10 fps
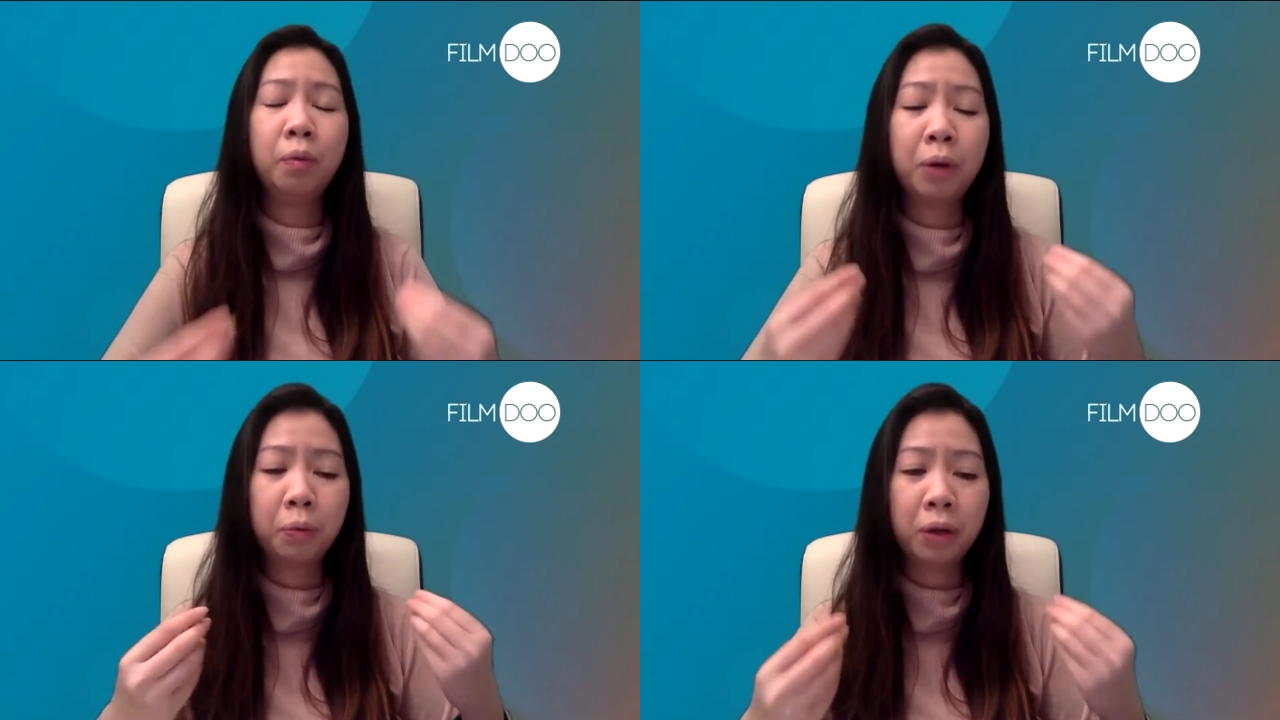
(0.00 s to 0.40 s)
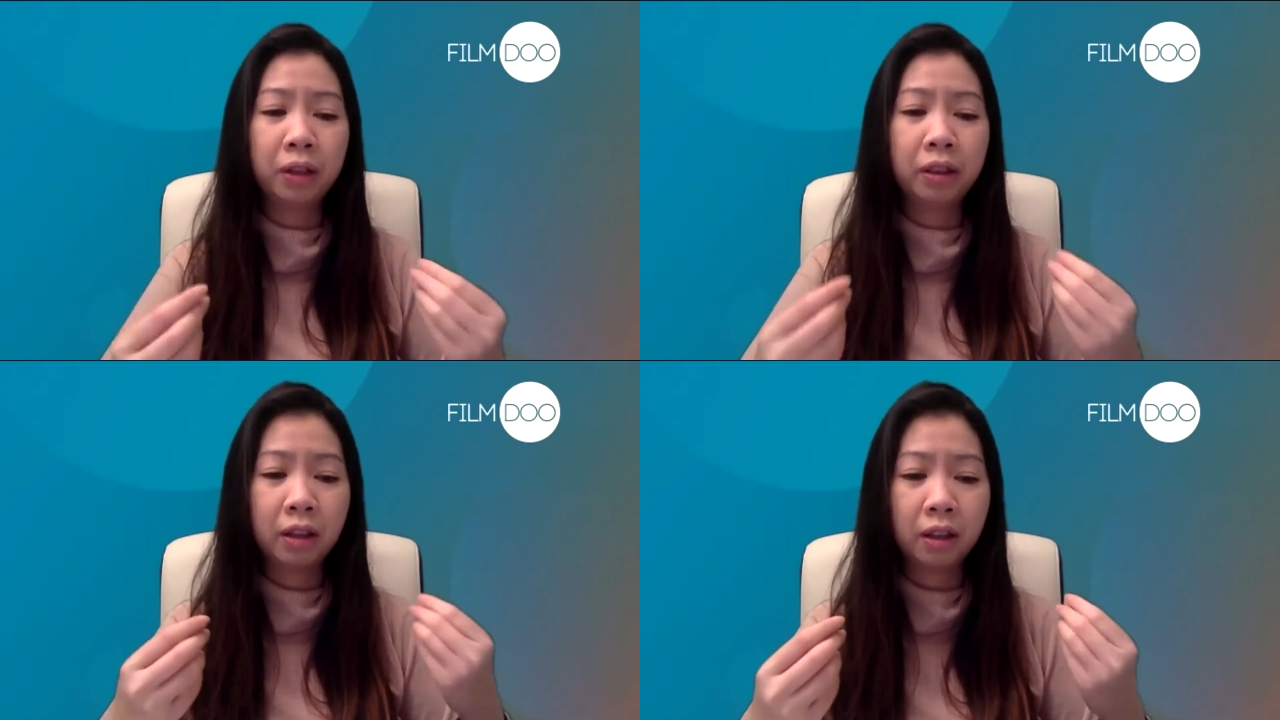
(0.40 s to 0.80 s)

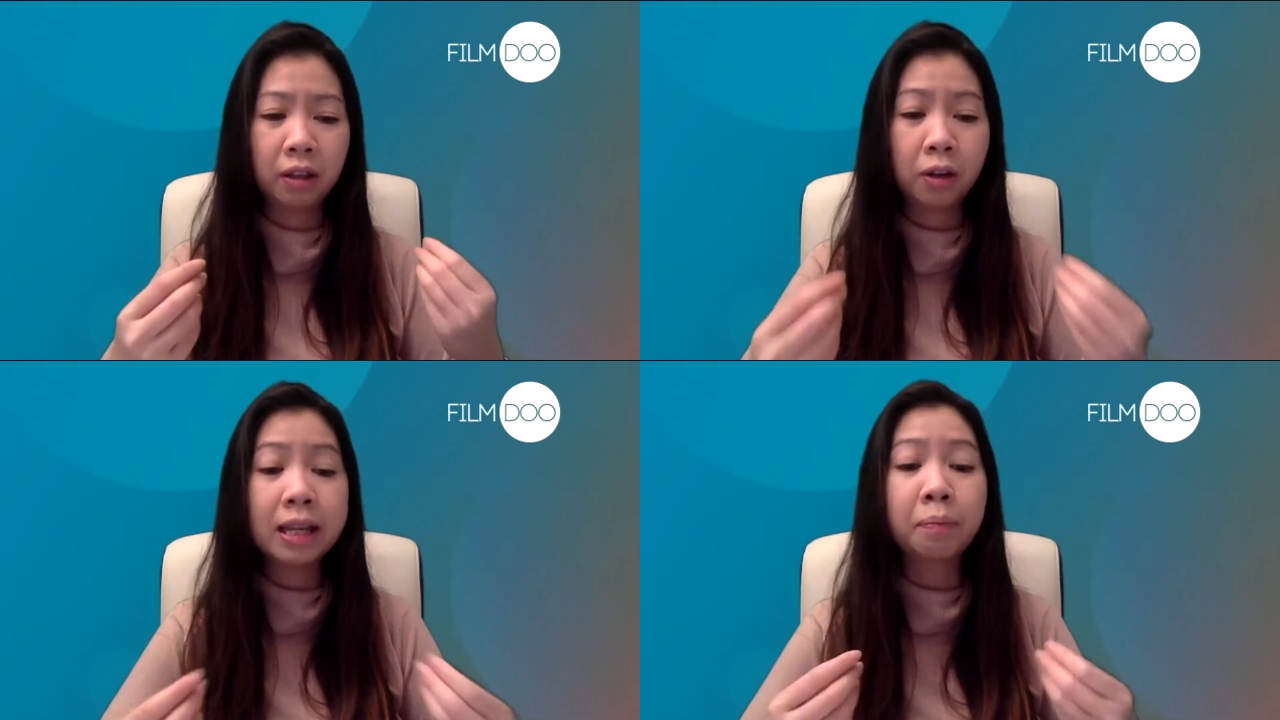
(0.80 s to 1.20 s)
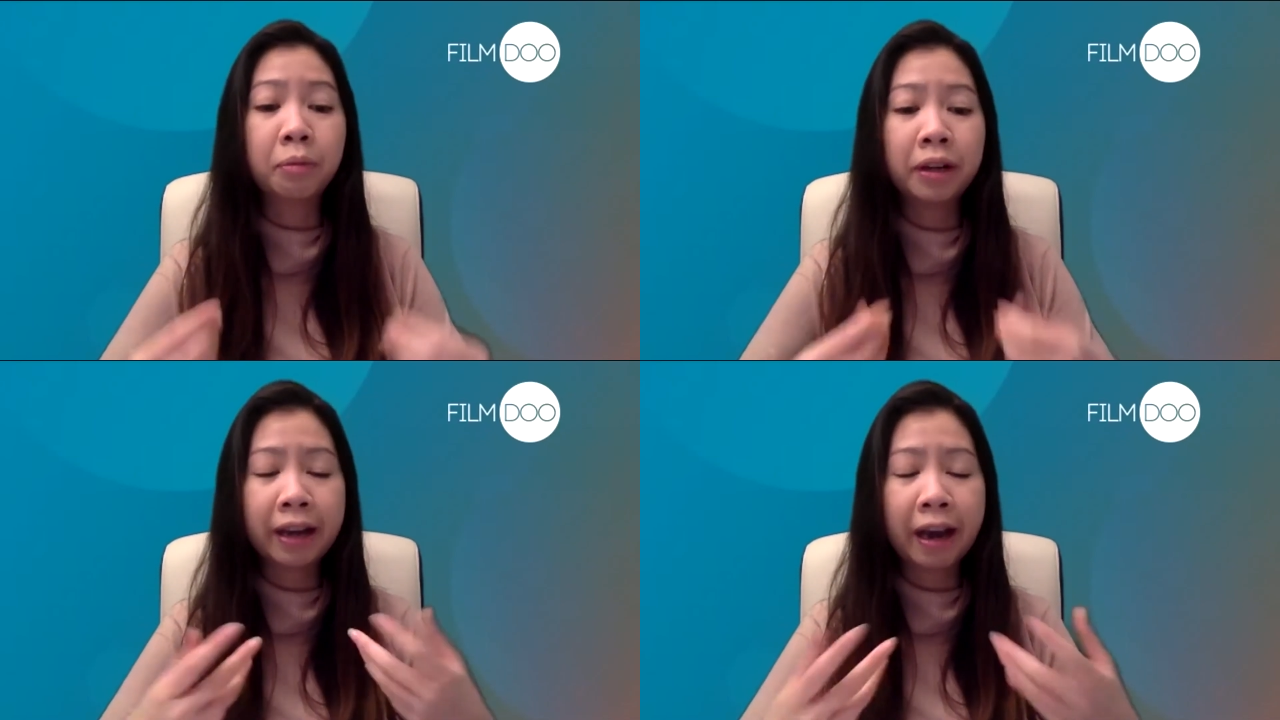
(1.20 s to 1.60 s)
what the
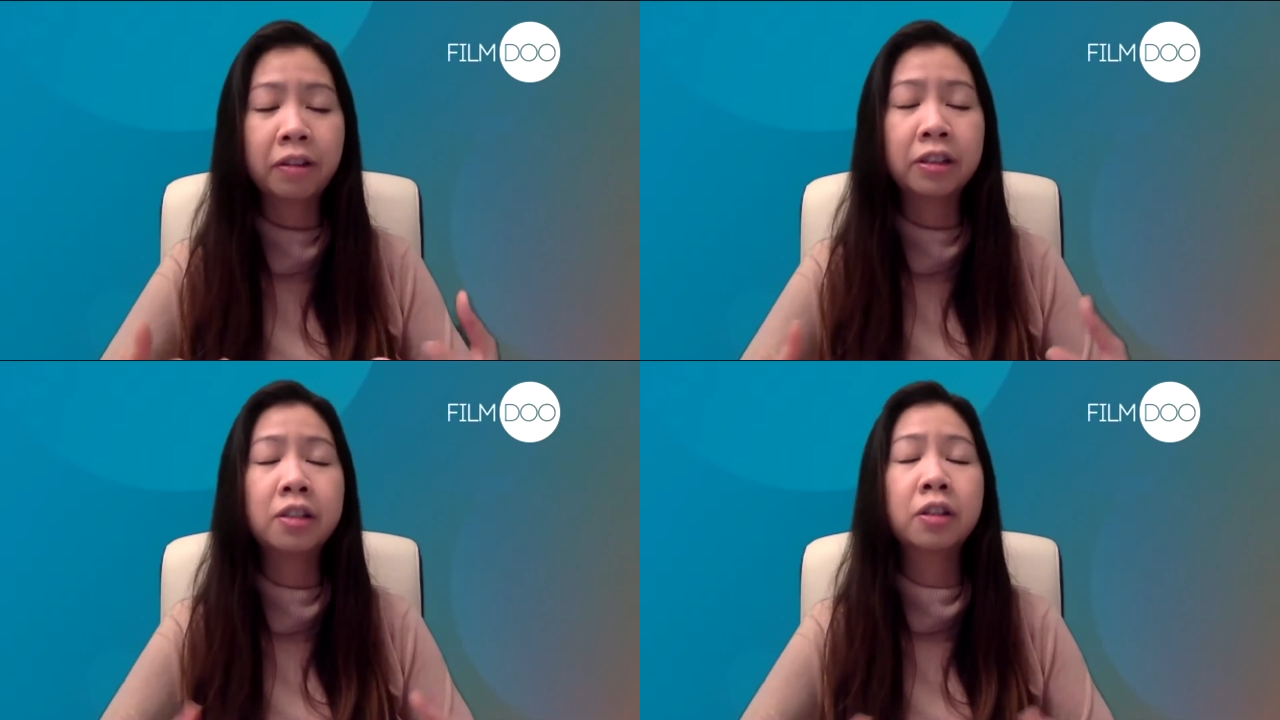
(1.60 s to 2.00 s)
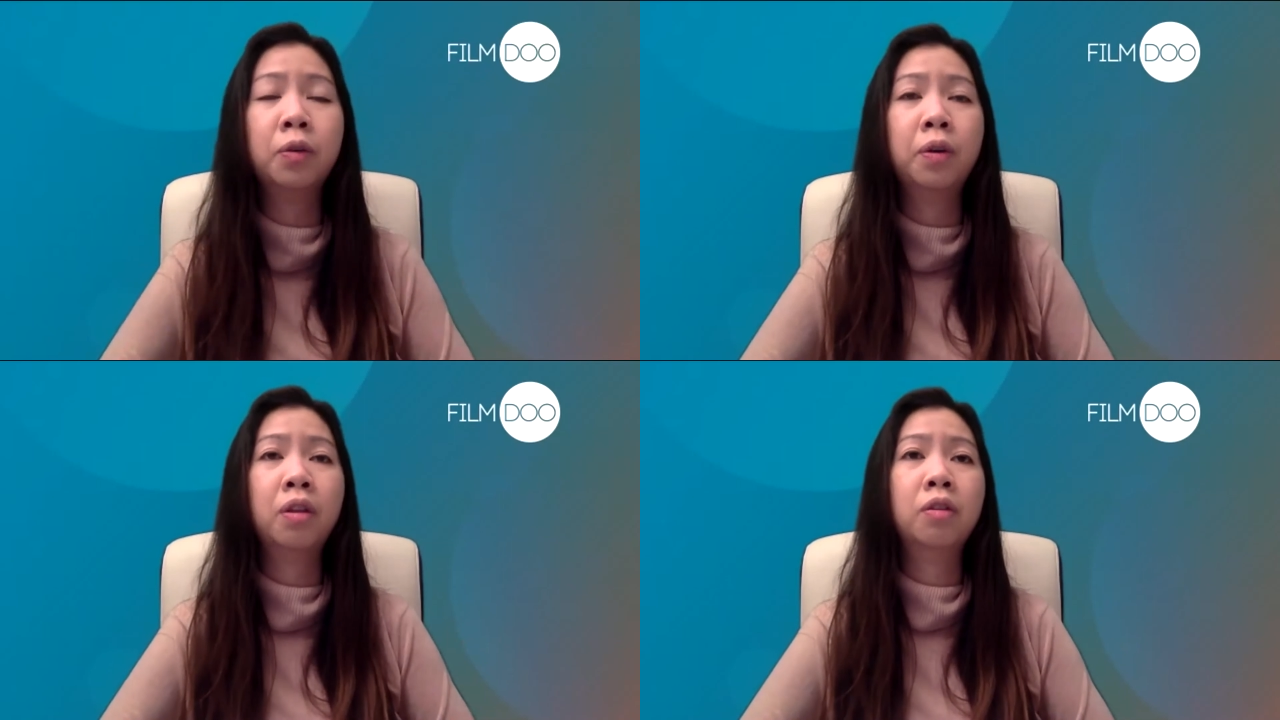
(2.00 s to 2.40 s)
contemporary characters are
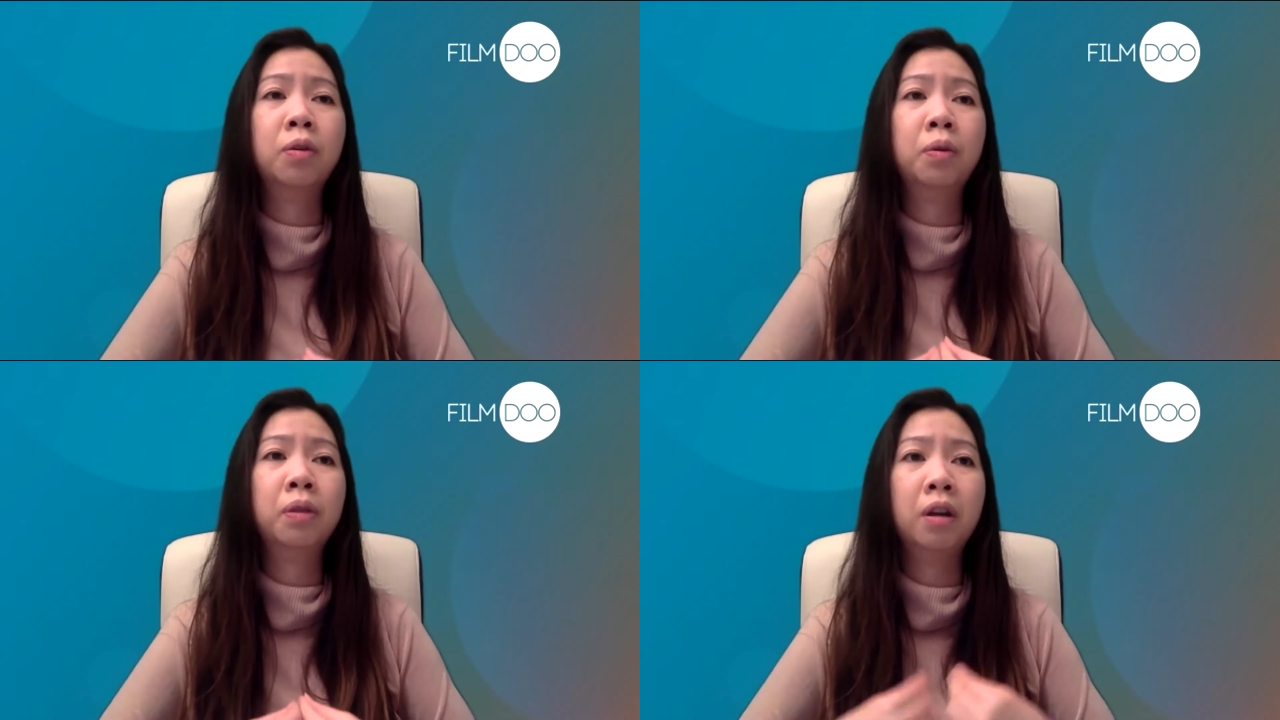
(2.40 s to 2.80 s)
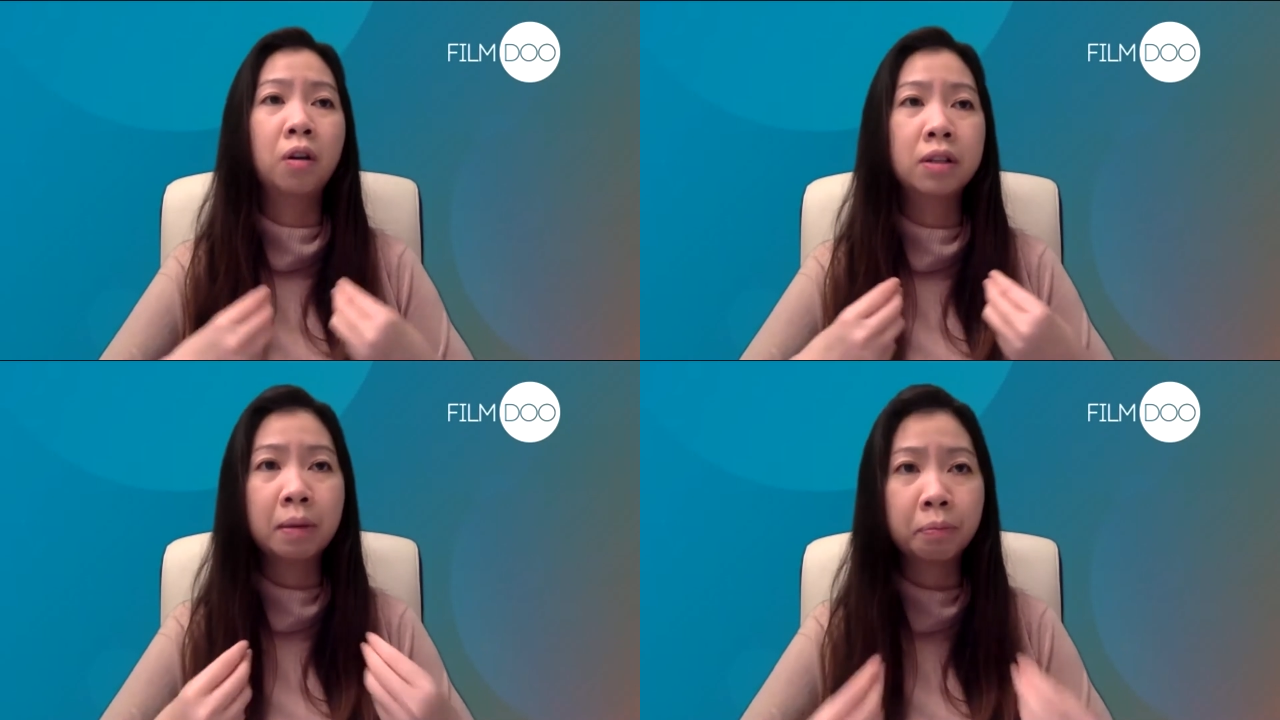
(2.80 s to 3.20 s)
going through, their
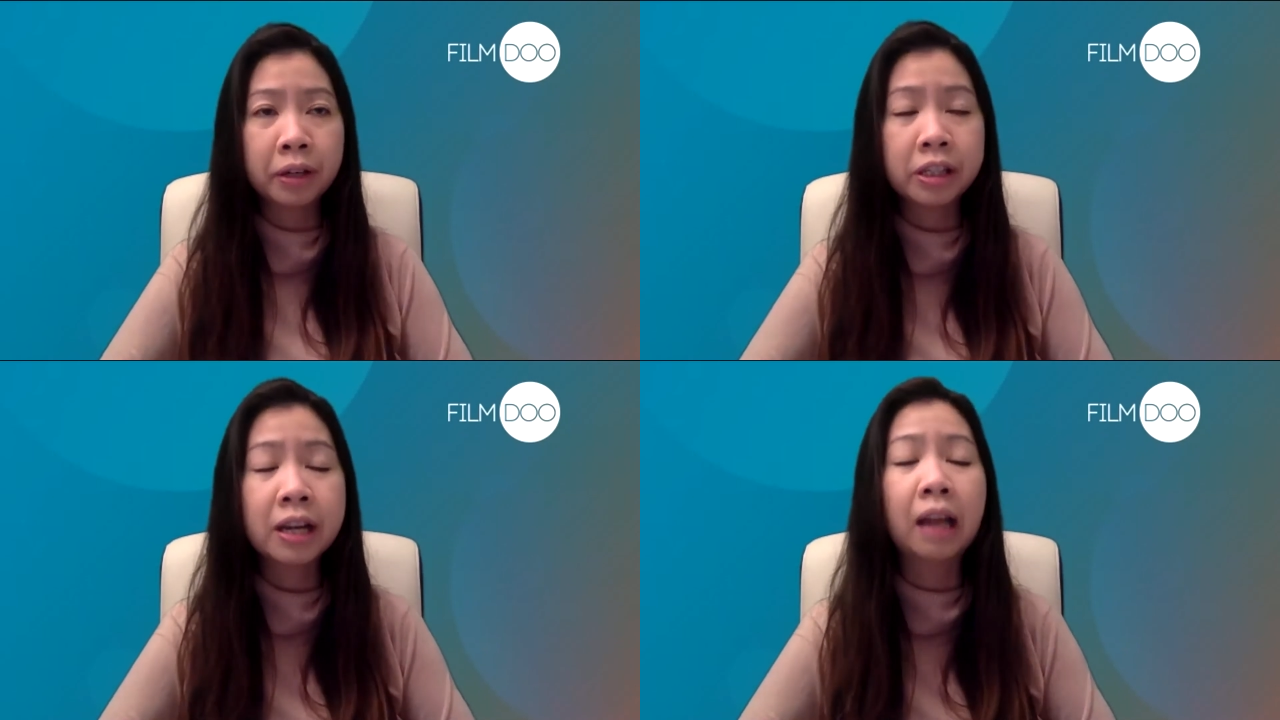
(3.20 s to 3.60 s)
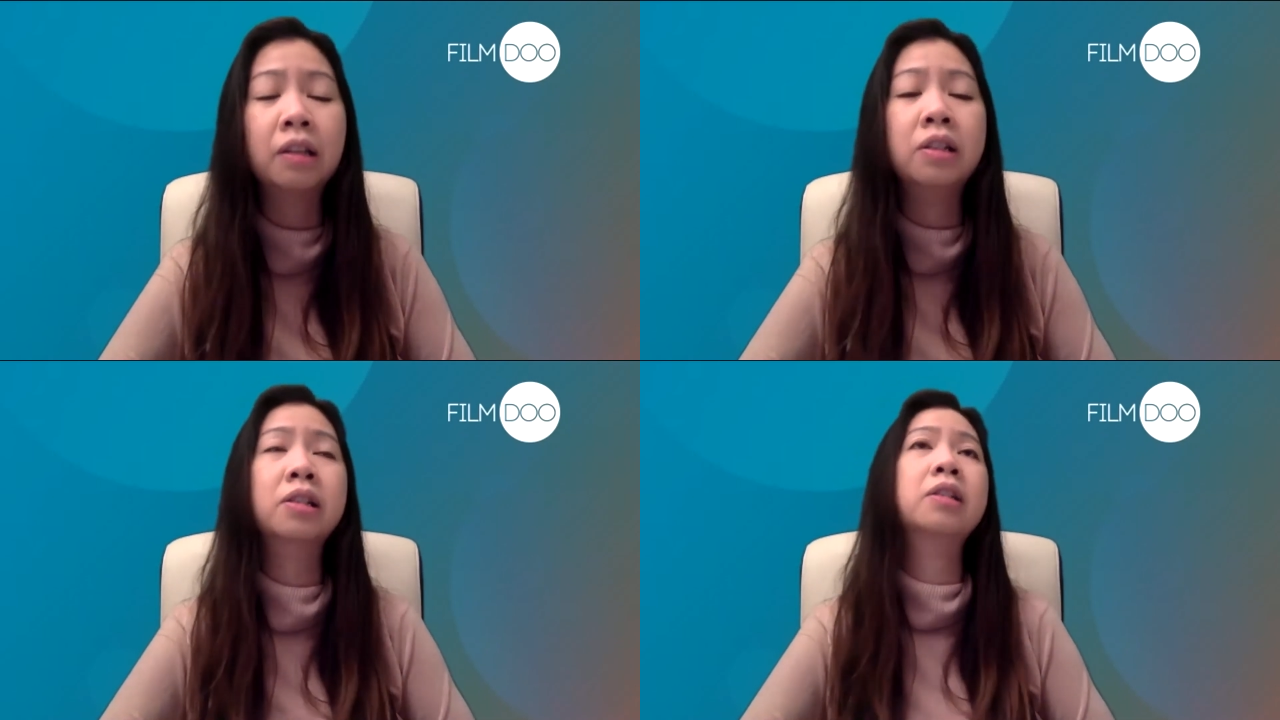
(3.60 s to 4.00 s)
contemporary
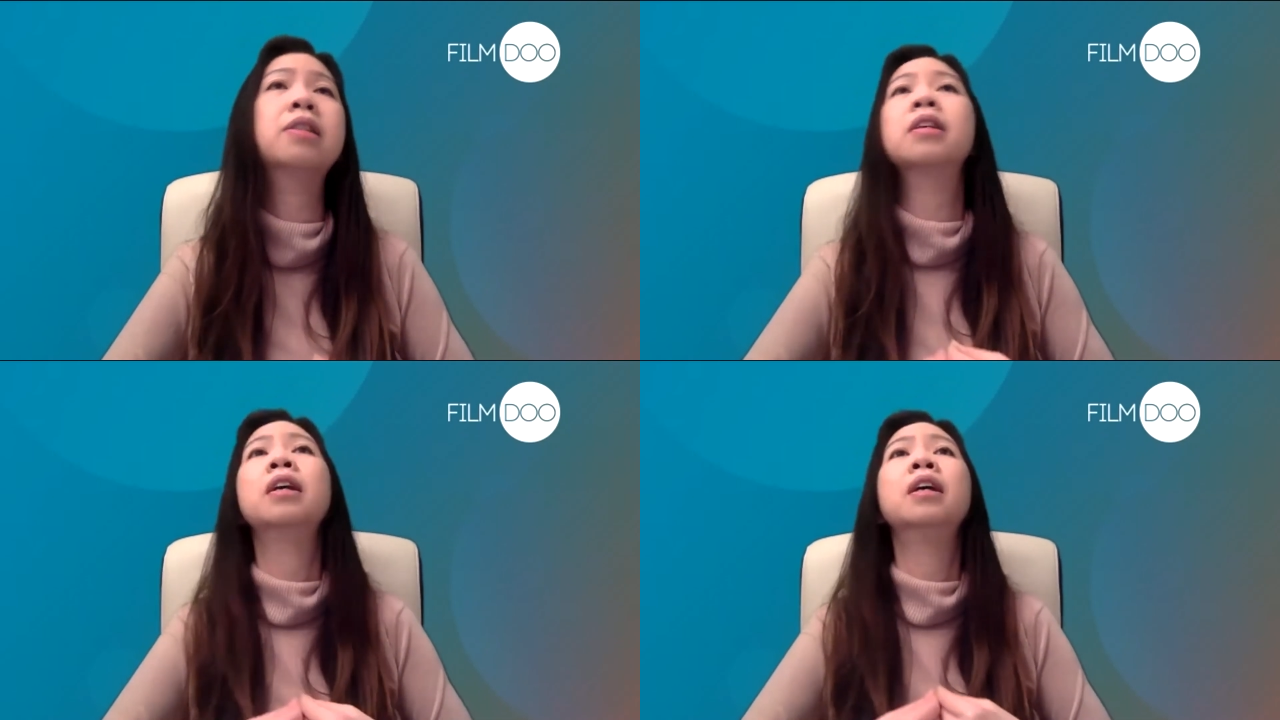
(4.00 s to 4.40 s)
challenges,